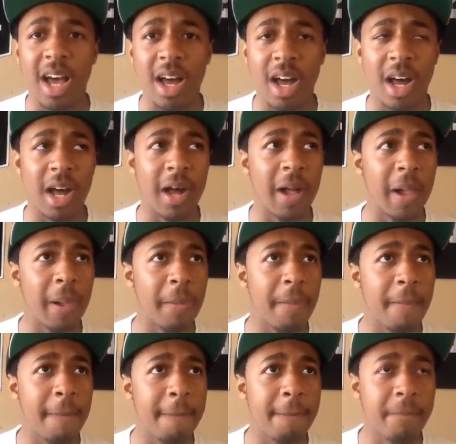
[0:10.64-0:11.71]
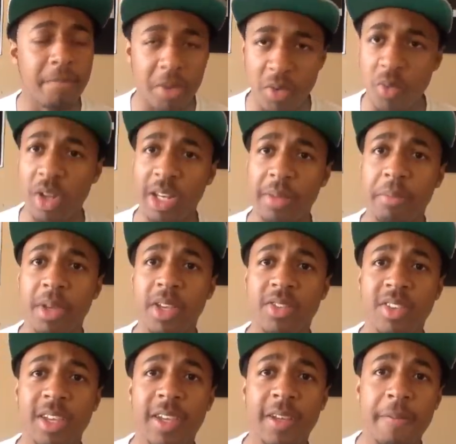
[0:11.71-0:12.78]
Been really
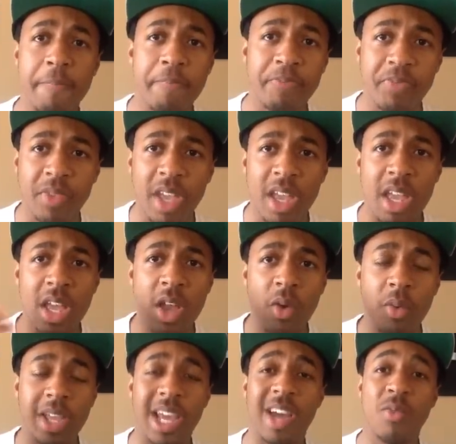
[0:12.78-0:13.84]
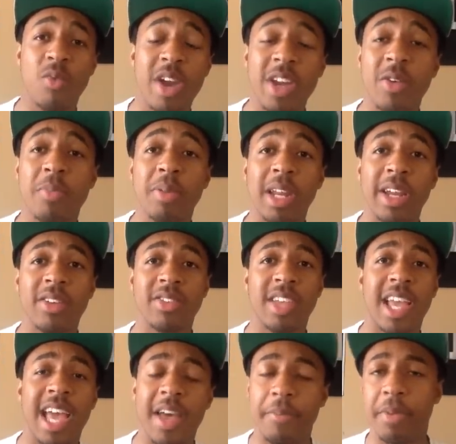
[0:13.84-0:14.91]
busy. We have Raider players
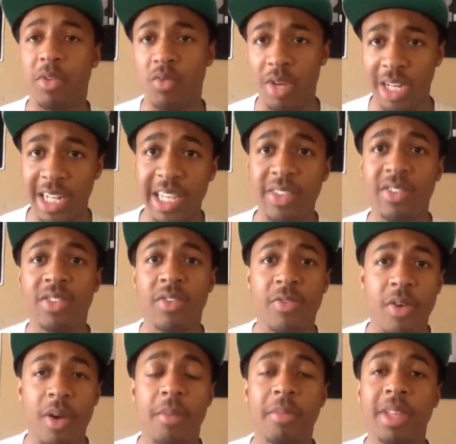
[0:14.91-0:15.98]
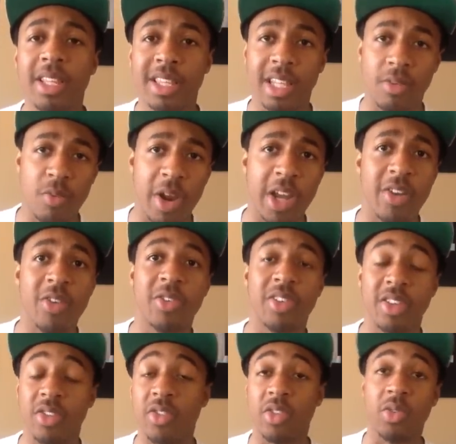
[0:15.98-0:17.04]
that have been released from the Raiders
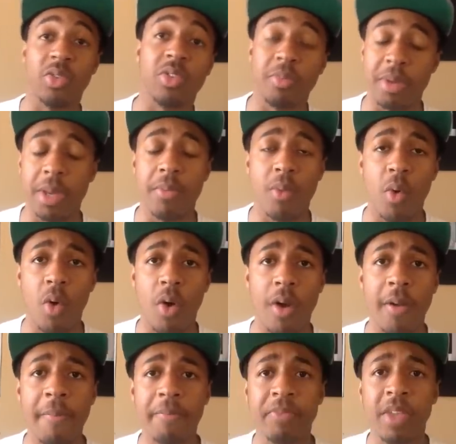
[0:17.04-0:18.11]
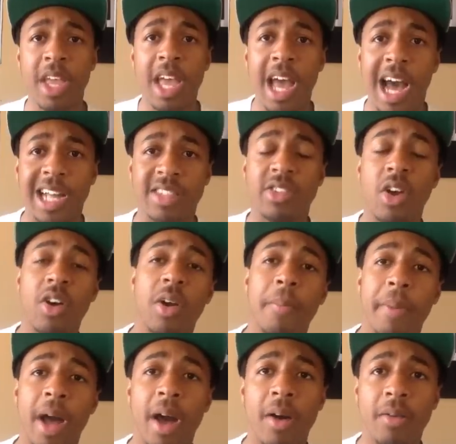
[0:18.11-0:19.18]
and soon to be more. I talk
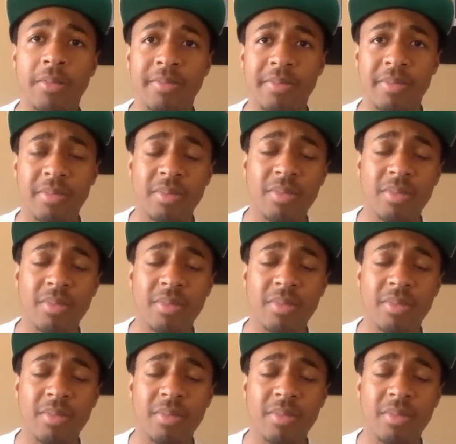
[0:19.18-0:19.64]
about